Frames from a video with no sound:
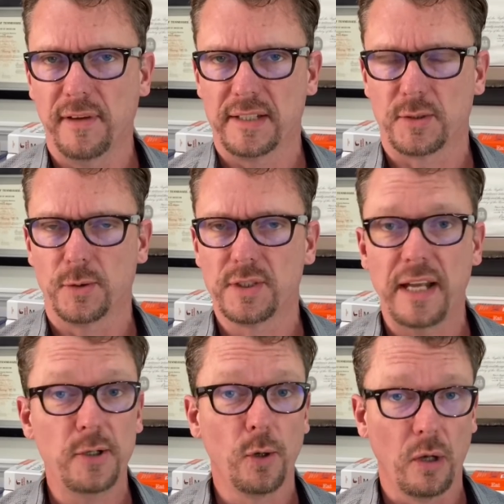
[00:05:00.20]
vessels
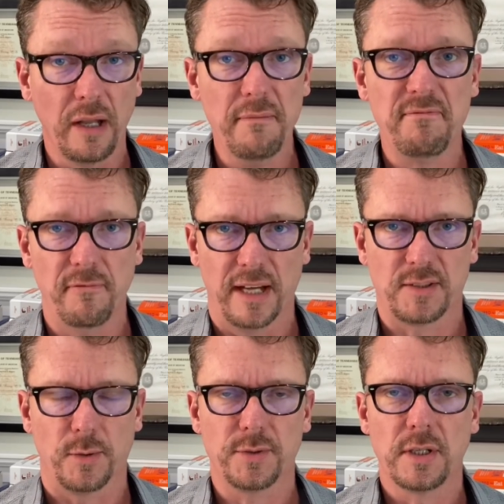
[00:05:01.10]
and your lymph
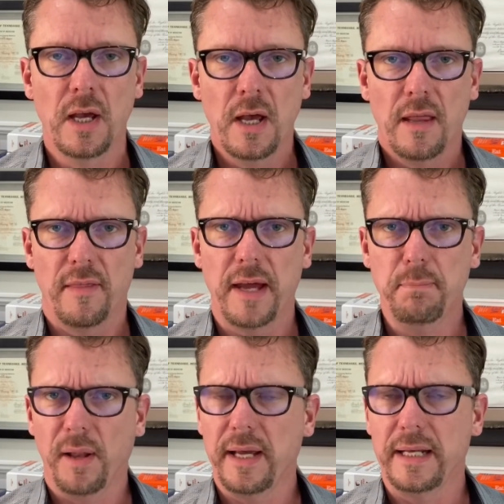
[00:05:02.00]
vessels. They
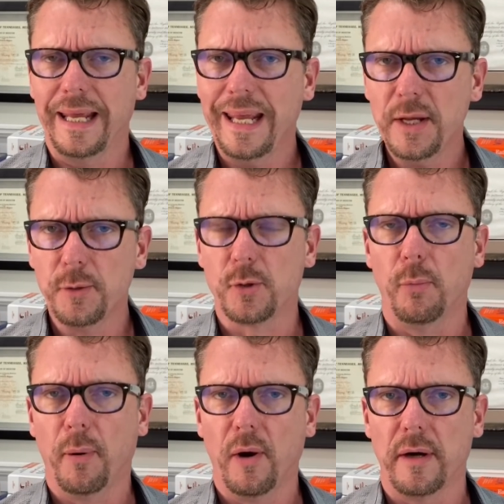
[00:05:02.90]
play an integral
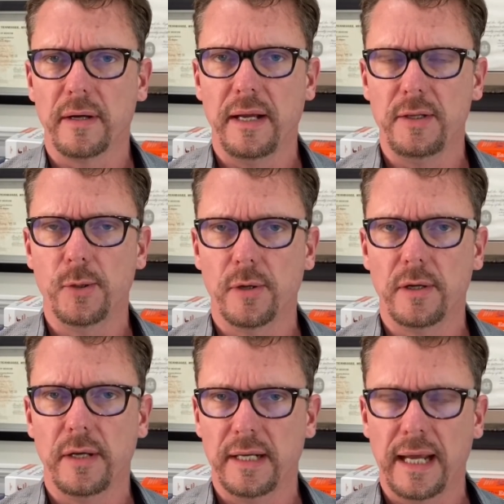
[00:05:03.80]
part in your
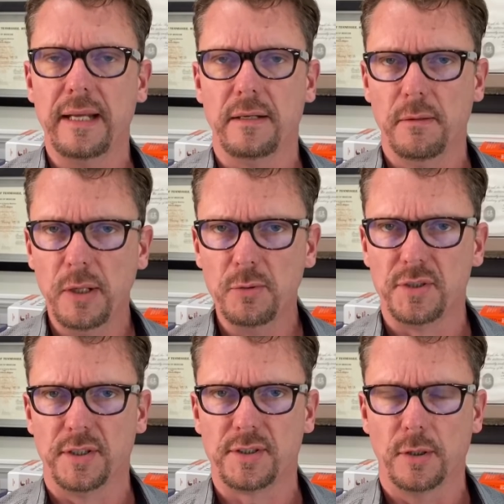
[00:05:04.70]
innate immune
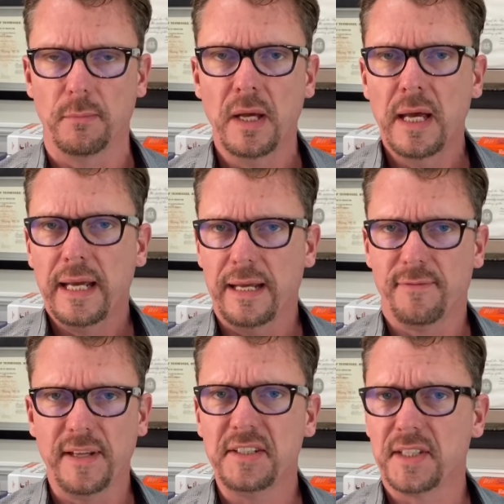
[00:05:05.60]
system. If
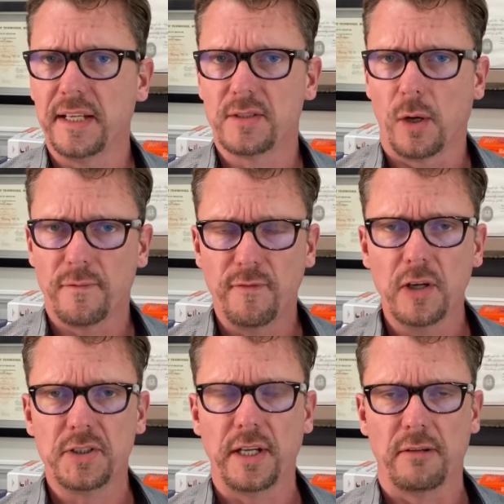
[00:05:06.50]
these things aren't
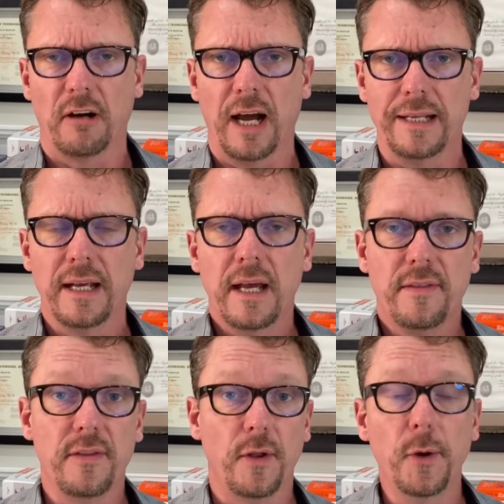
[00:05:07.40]
functioning right,
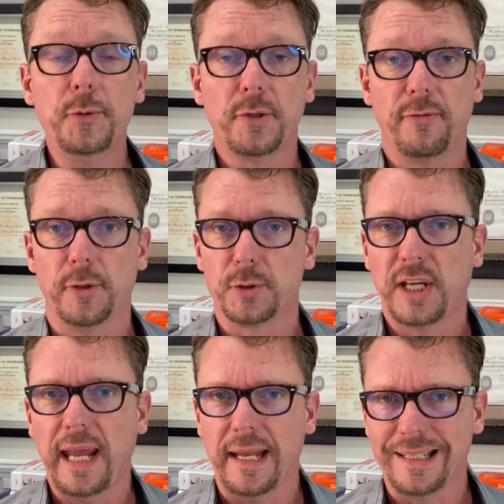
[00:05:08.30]
then the neutrophils
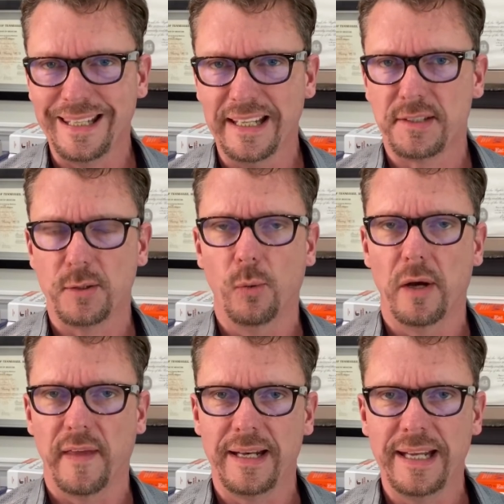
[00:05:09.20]
can't get to where
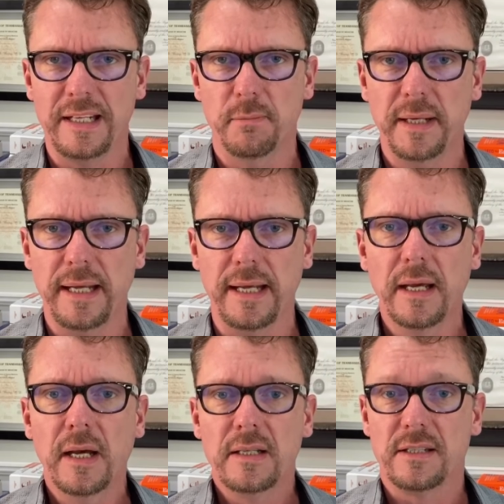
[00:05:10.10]
they need to be
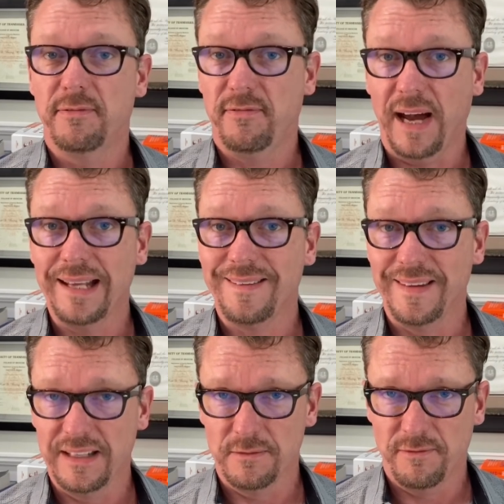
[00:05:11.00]
to fight
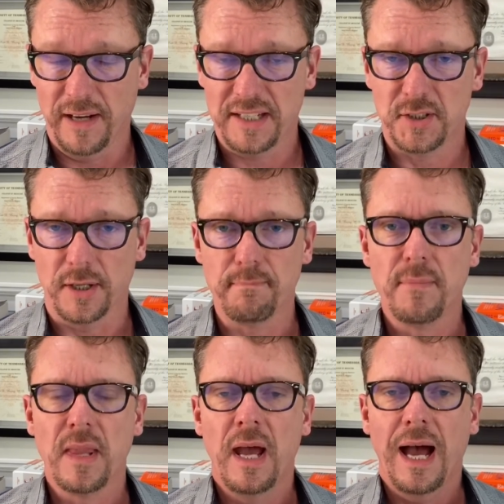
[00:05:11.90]
the infection.
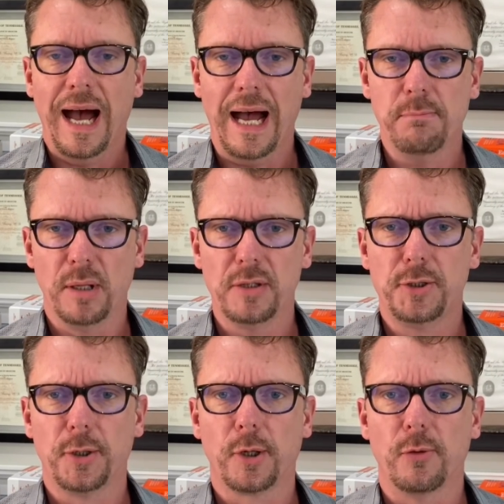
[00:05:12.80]
High blood
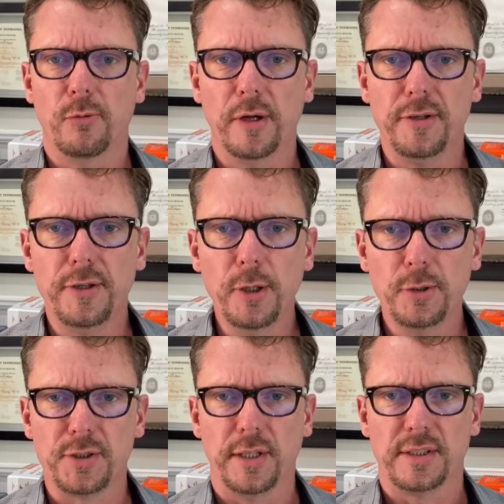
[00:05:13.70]
sugar
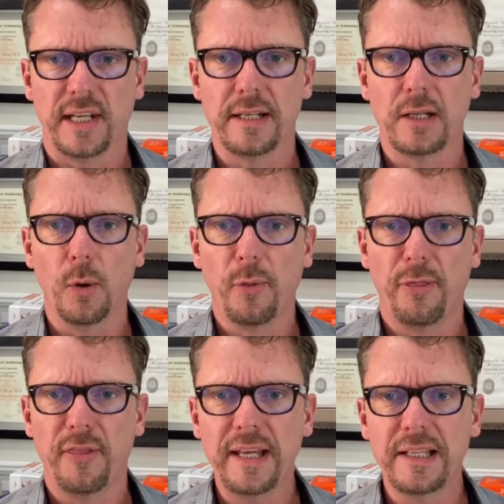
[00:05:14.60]
reduces
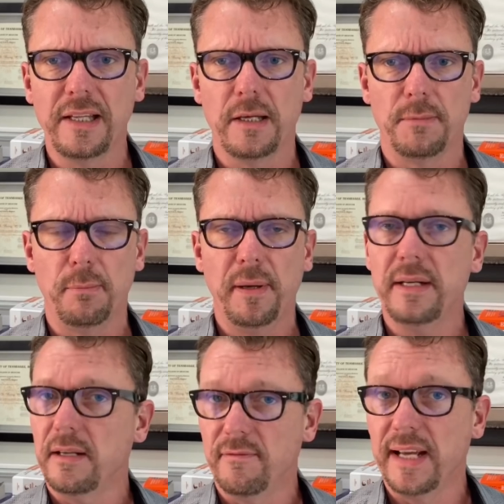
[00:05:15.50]
endothelium
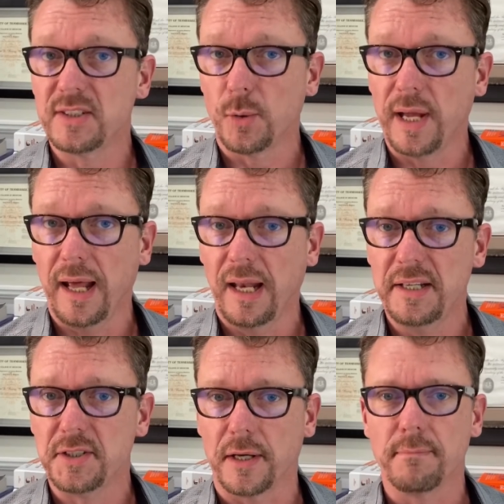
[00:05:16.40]
dependent
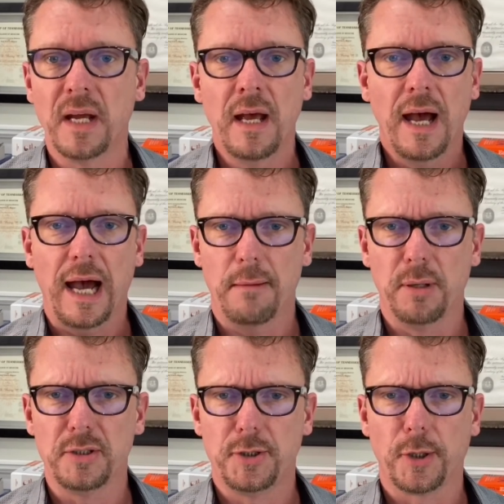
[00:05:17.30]
vasodilation. High
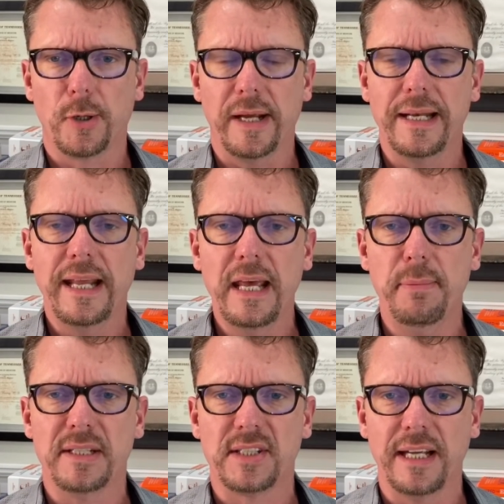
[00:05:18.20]
blood sugar
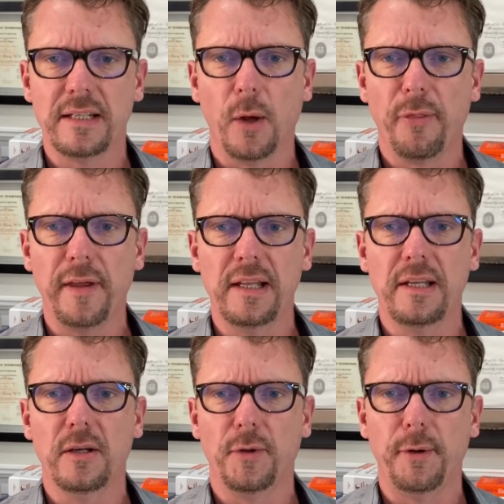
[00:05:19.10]
inhibits
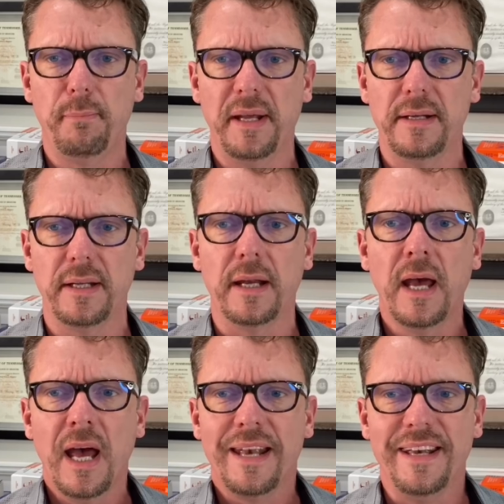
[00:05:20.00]
endothelial dependent
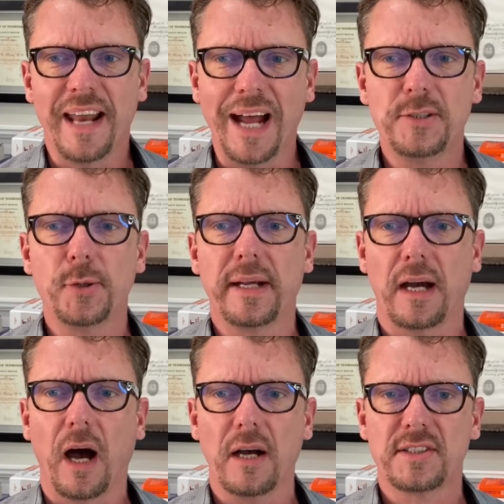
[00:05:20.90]
nitric
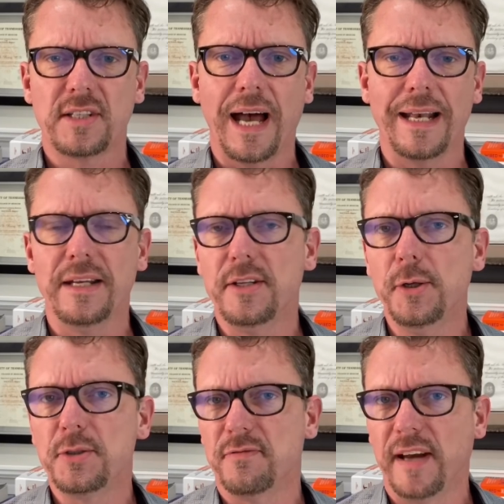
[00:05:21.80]
oxide
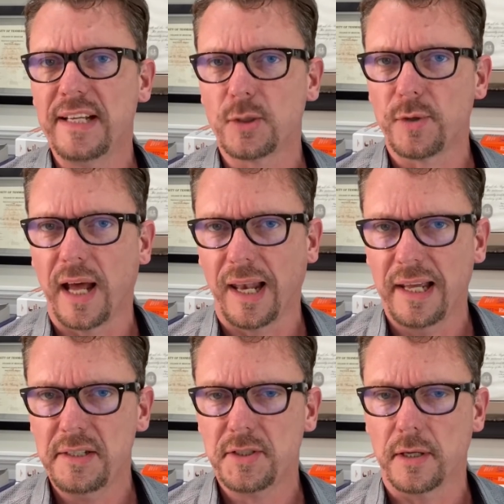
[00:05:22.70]
induced
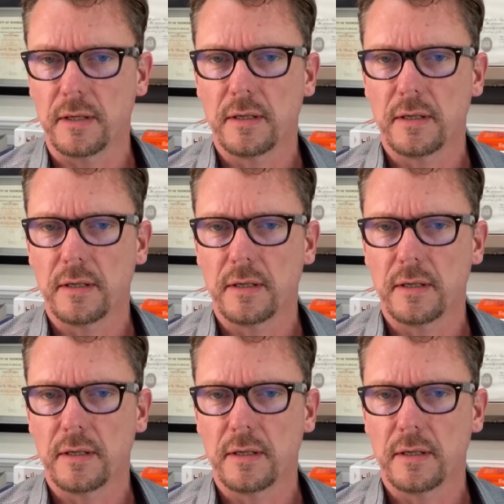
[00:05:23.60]
vasodilation.